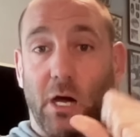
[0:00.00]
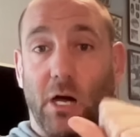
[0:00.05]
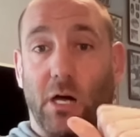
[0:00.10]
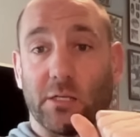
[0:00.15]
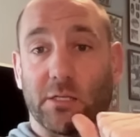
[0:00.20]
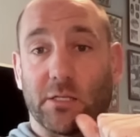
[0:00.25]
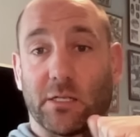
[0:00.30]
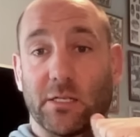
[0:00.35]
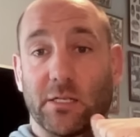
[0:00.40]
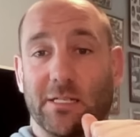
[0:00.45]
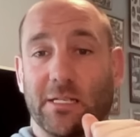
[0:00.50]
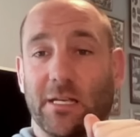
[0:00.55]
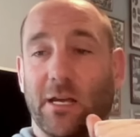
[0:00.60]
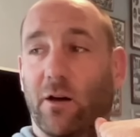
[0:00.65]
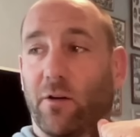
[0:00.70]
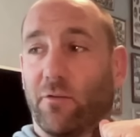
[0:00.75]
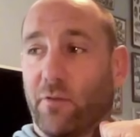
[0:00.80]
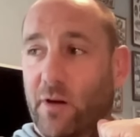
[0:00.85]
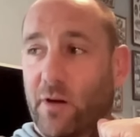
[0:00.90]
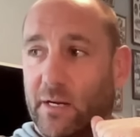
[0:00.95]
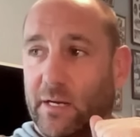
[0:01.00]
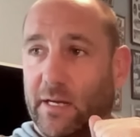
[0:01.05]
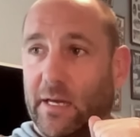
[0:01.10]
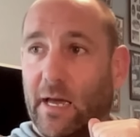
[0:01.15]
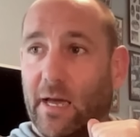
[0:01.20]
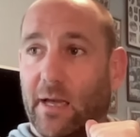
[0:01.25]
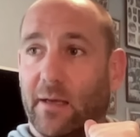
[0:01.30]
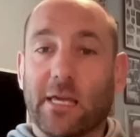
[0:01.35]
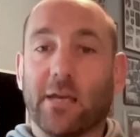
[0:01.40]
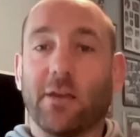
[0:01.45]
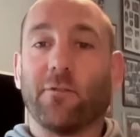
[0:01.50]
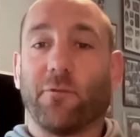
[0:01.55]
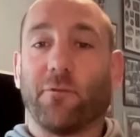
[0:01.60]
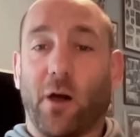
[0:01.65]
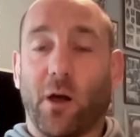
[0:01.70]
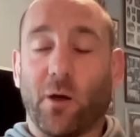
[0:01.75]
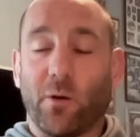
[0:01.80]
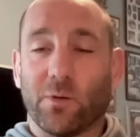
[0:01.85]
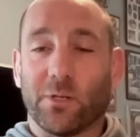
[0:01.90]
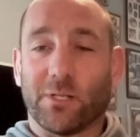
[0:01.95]
ask yourself, okay, if
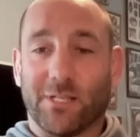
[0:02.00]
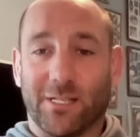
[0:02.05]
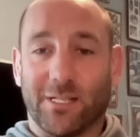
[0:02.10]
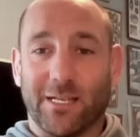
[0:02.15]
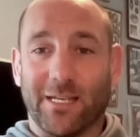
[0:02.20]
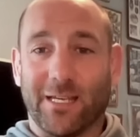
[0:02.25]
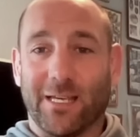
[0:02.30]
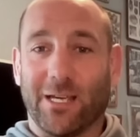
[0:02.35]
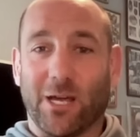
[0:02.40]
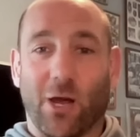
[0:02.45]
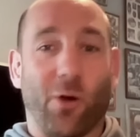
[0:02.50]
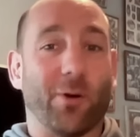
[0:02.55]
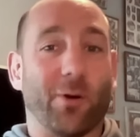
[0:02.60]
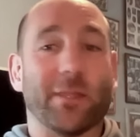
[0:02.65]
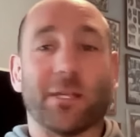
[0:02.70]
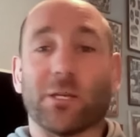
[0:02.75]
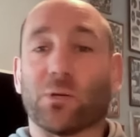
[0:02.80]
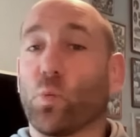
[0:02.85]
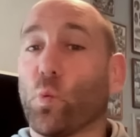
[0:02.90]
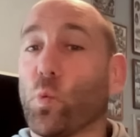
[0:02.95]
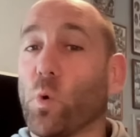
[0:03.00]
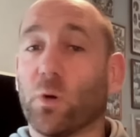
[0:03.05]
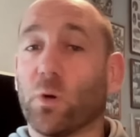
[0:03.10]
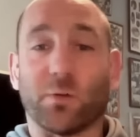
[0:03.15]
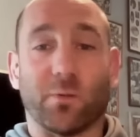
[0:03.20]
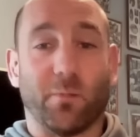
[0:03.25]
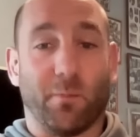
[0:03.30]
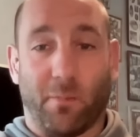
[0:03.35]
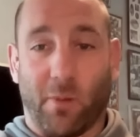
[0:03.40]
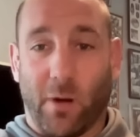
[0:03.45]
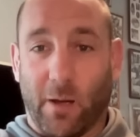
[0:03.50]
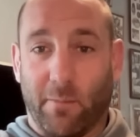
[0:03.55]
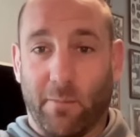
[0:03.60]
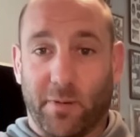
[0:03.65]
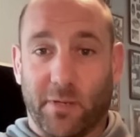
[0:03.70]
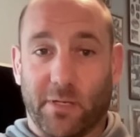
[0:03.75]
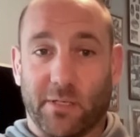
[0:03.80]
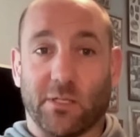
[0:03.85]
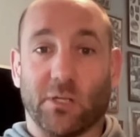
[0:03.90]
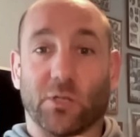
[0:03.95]
I was CEO and this wasn't my
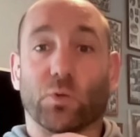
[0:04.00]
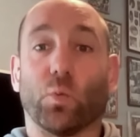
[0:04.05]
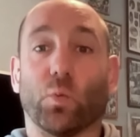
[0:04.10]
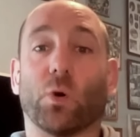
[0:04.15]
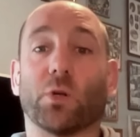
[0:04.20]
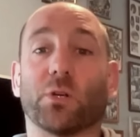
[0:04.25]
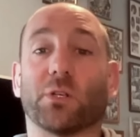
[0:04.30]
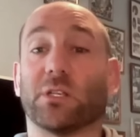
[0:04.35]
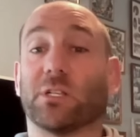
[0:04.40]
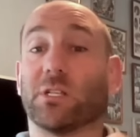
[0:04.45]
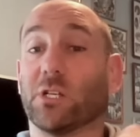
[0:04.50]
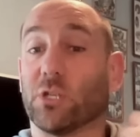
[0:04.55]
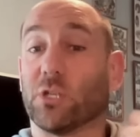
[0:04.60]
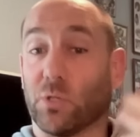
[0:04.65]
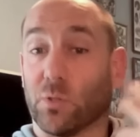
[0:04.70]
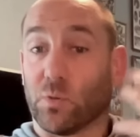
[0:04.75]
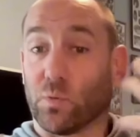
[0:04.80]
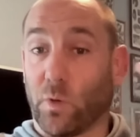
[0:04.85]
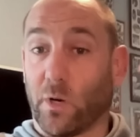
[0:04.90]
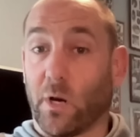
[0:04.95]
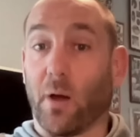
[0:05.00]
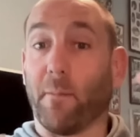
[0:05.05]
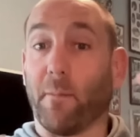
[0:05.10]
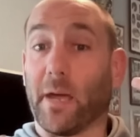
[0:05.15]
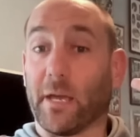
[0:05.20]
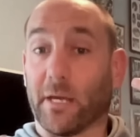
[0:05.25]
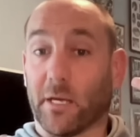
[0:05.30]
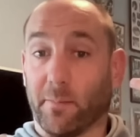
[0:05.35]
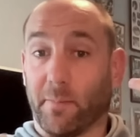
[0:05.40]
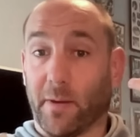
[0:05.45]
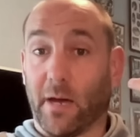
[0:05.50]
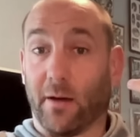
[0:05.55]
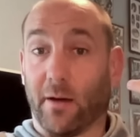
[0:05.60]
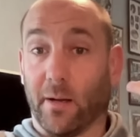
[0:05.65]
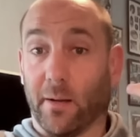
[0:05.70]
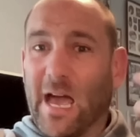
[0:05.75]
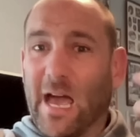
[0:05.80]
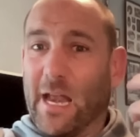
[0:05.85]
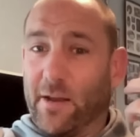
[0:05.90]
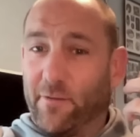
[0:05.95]
business, what decisions would I make about
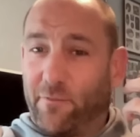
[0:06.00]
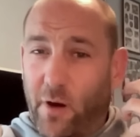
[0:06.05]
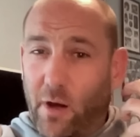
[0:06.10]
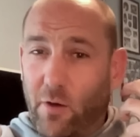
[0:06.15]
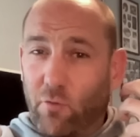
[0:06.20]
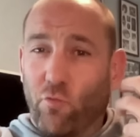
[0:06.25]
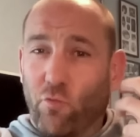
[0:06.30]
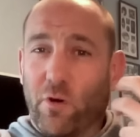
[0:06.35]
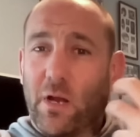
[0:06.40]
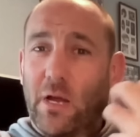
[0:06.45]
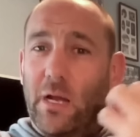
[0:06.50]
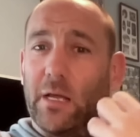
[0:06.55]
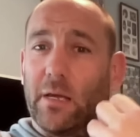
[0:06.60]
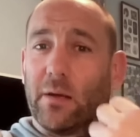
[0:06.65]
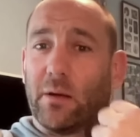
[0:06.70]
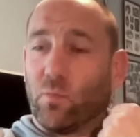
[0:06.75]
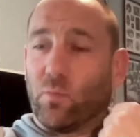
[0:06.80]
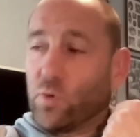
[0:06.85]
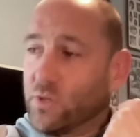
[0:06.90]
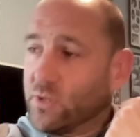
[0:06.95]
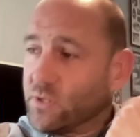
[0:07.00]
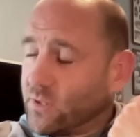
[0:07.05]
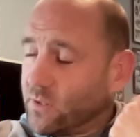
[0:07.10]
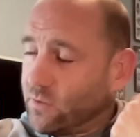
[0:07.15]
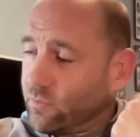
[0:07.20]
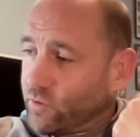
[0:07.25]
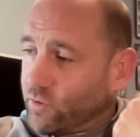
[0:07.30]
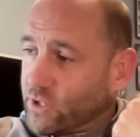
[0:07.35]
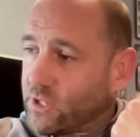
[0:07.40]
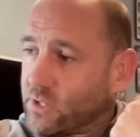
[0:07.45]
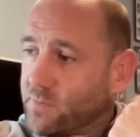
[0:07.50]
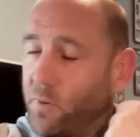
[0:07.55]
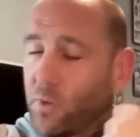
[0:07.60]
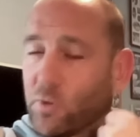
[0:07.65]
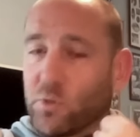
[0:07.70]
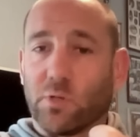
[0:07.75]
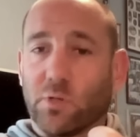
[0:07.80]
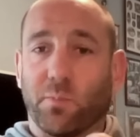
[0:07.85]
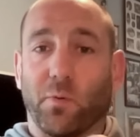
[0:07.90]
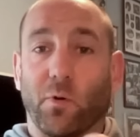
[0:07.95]
it? And if I really was
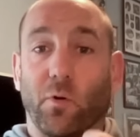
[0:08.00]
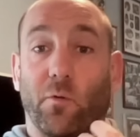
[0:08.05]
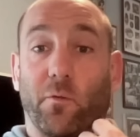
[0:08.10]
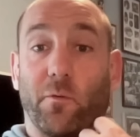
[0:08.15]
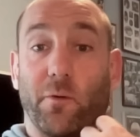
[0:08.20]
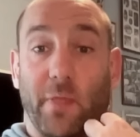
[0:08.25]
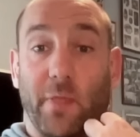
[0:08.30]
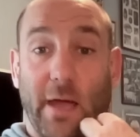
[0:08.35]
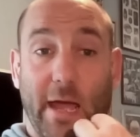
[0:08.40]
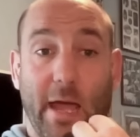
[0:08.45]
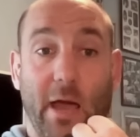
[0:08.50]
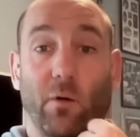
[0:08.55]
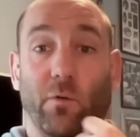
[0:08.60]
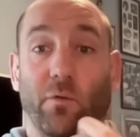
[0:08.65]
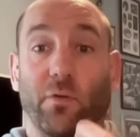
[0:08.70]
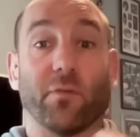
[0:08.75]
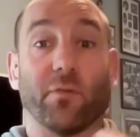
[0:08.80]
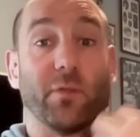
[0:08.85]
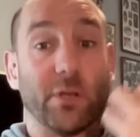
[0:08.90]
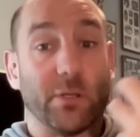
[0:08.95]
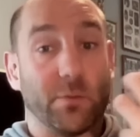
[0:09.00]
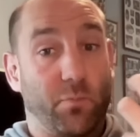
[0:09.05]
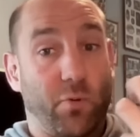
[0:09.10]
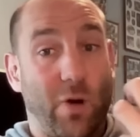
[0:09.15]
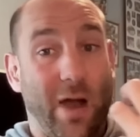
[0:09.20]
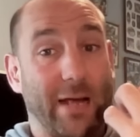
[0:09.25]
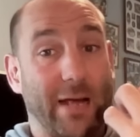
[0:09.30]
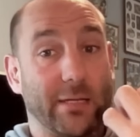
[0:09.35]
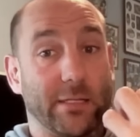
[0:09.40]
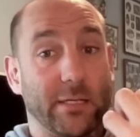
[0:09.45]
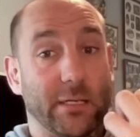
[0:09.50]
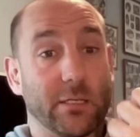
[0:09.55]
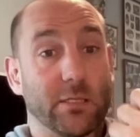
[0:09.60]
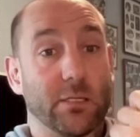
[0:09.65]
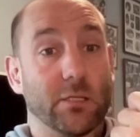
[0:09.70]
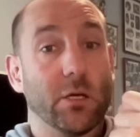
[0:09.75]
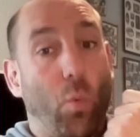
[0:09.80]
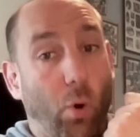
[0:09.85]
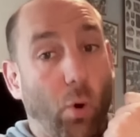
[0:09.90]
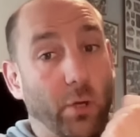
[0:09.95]
responsible for the health of this
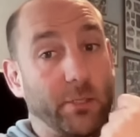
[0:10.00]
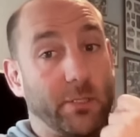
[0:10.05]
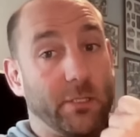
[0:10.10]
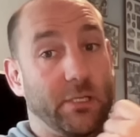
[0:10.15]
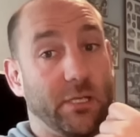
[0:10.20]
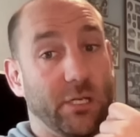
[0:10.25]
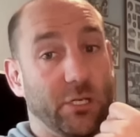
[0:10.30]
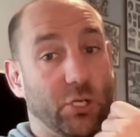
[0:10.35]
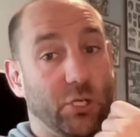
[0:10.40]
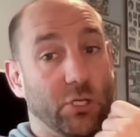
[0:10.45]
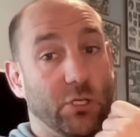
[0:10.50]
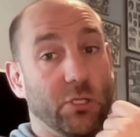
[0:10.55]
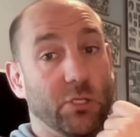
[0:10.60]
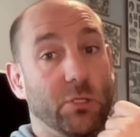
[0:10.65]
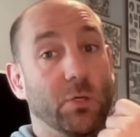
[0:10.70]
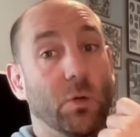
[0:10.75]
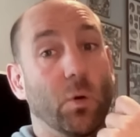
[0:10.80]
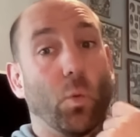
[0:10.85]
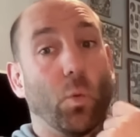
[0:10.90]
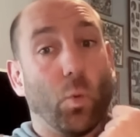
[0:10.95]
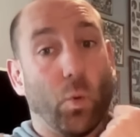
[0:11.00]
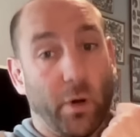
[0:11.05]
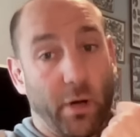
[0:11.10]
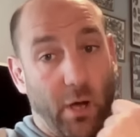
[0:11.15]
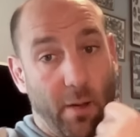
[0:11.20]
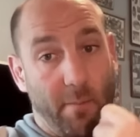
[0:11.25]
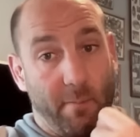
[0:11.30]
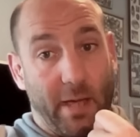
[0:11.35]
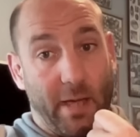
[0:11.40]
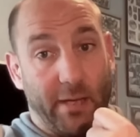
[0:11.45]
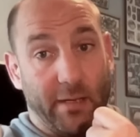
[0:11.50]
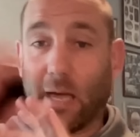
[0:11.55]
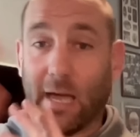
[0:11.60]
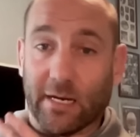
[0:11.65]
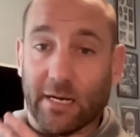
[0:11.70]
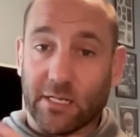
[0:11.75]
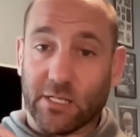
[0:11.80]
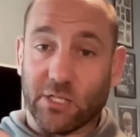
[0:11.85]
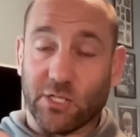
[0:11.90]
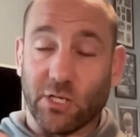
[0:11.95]
practice, what decisions would I make?
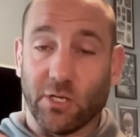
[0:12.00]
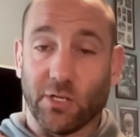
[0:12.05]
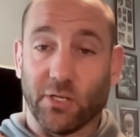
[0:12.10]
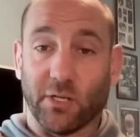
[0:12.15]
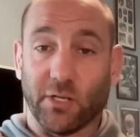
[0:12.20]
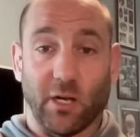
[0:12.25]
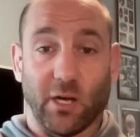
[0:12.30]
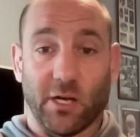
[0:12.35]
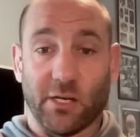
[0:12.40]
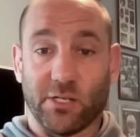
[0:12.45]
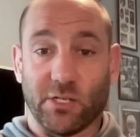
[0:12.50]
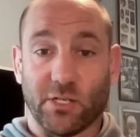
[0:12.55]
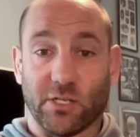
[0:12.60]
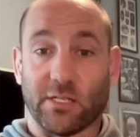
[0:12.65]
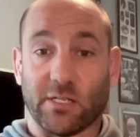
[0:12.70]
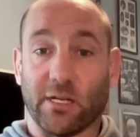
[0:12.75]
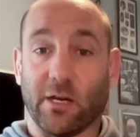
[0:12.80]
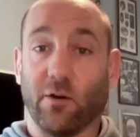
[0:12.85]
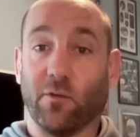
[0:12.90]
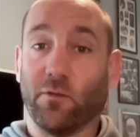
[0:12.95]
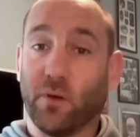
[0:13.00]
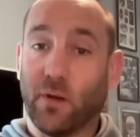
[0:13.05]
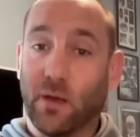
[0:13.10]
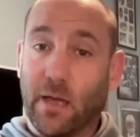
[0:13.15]
Externalize yourself